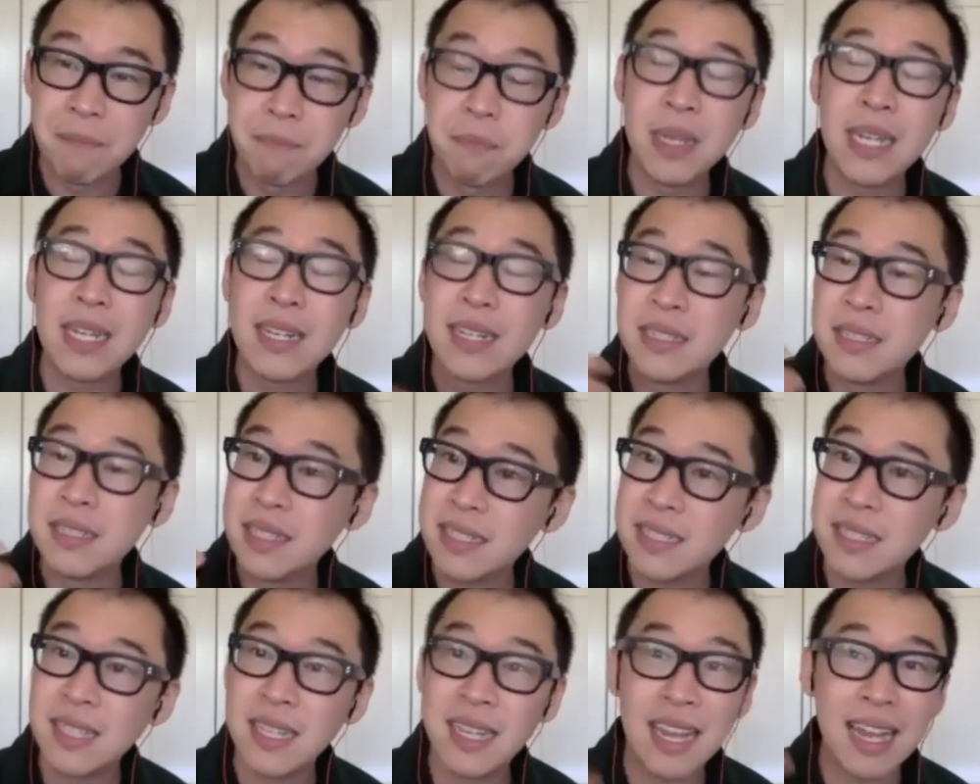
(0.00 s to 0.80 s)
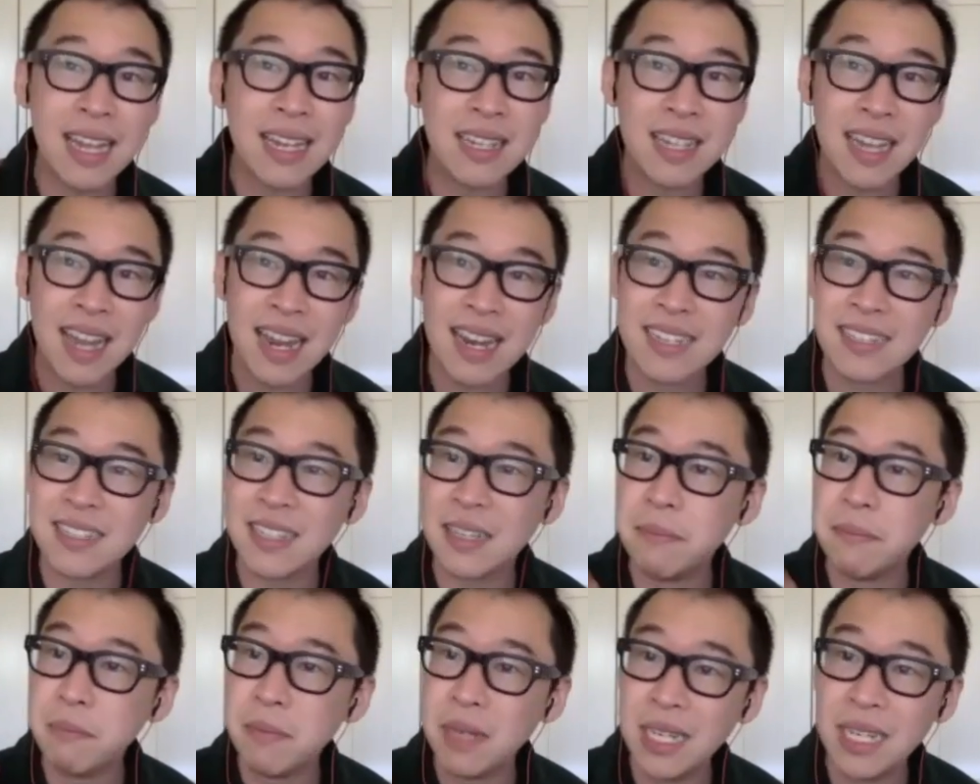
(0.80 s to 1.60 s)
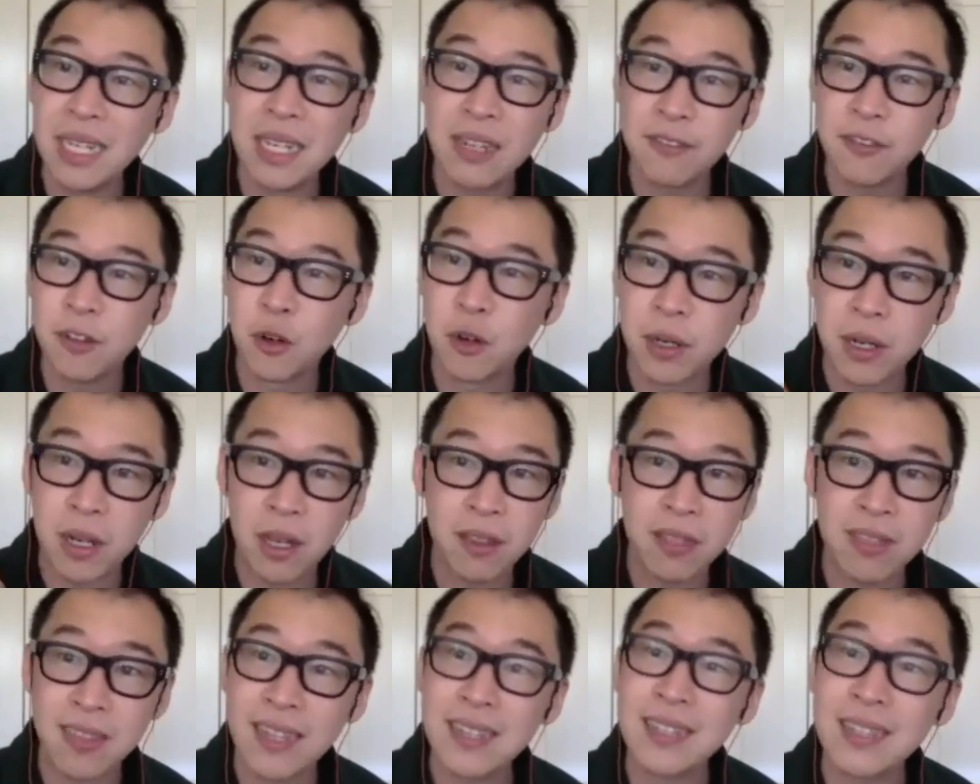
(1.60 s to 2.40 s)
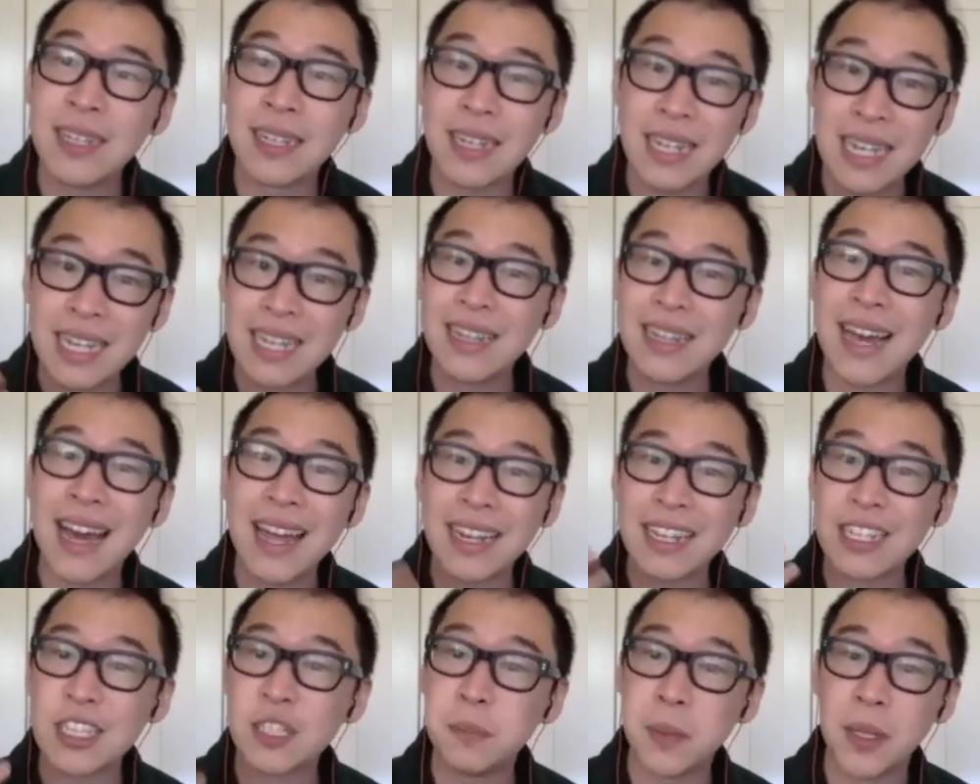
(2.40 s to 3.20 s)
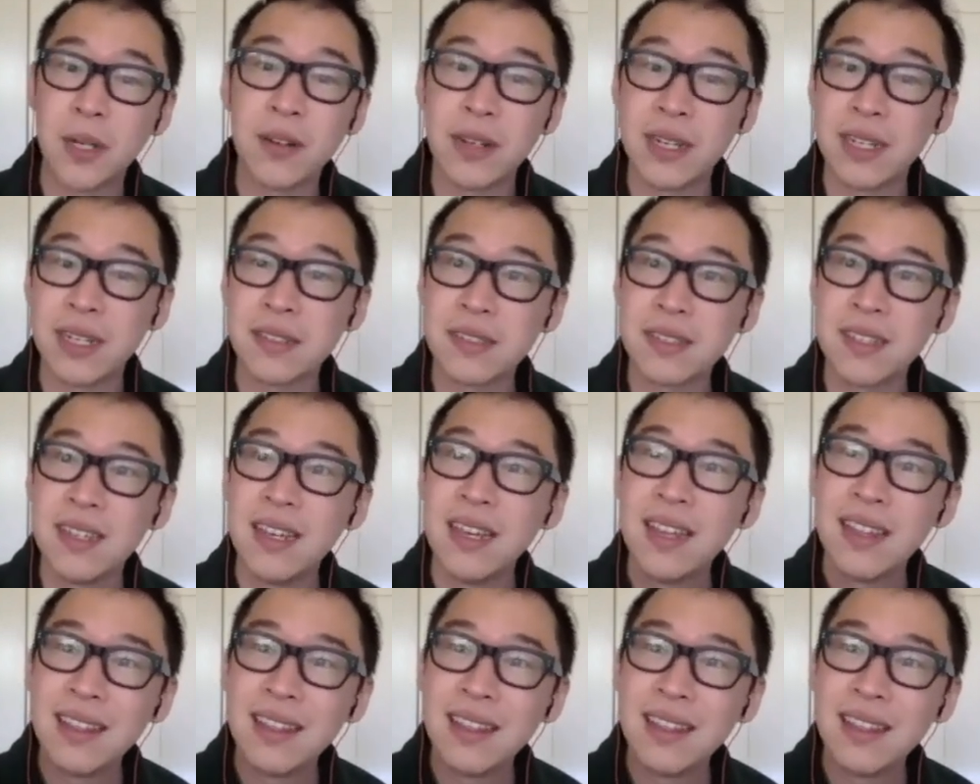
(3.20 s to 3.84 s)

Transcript: consistent and nice and meaningful and authentic in that experience.